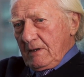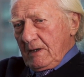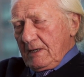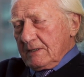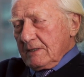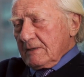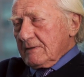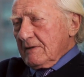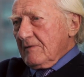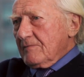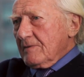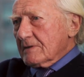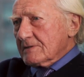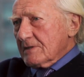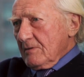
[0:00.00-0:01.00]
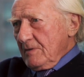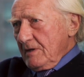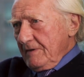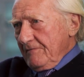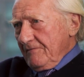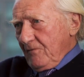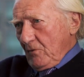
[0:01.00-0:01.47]
I think there have been so
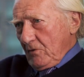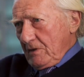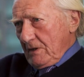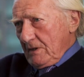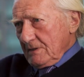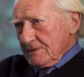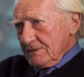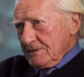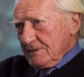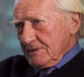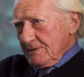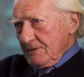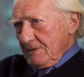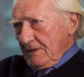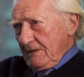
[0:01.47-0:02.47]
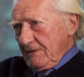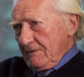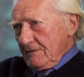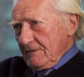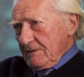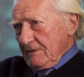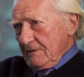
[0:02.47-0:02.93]
many forecasts
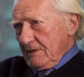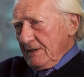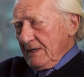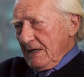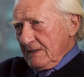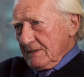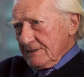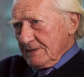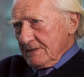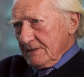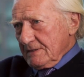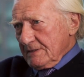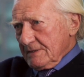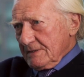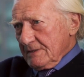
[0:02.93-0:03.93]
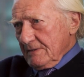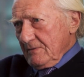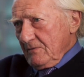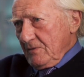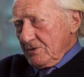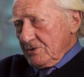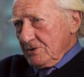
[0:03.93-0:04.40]
and analyses
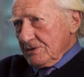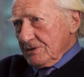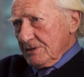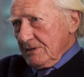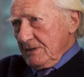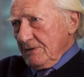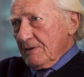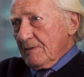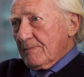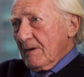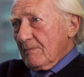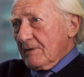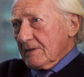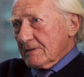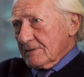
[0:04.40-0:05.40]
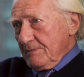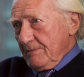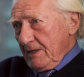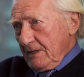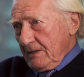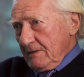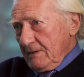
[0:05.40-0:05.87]
which is in the public
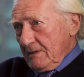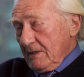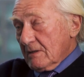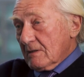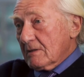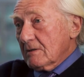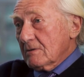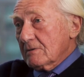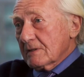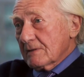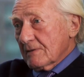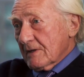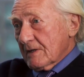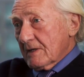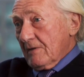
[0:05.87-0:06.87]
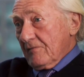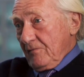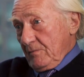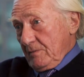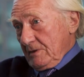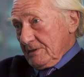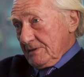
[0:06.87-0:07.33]
domain, including the
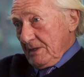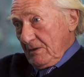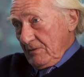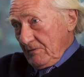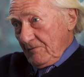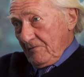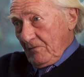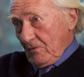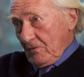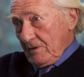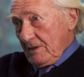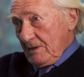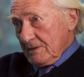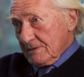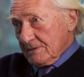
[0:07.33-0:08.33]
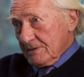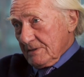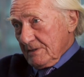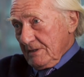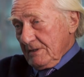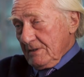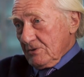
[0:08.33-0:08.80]
government's own forecasts,
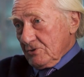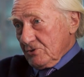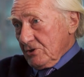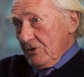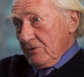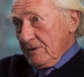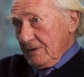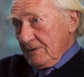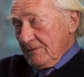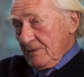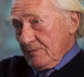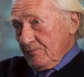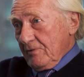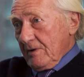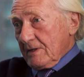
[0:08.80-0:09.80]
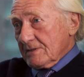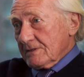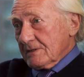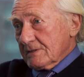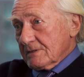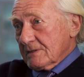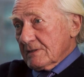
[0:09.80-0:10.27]
showing that
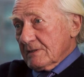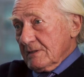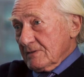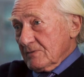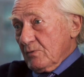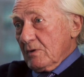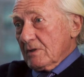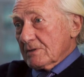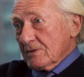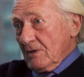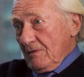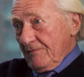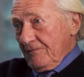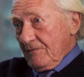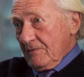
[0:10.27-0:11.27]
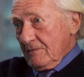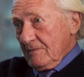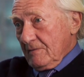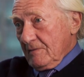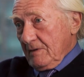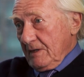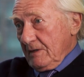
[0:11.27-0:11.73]
Brexit is worse off
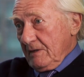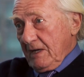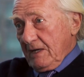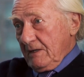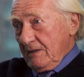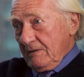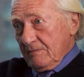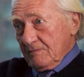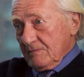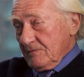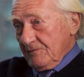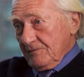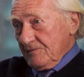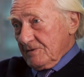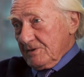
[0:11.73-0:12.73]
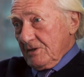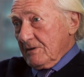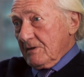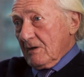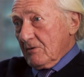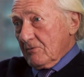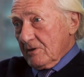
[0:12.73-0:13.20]
in any
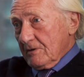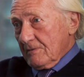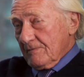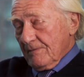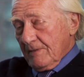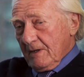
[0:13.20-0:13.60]
scenario,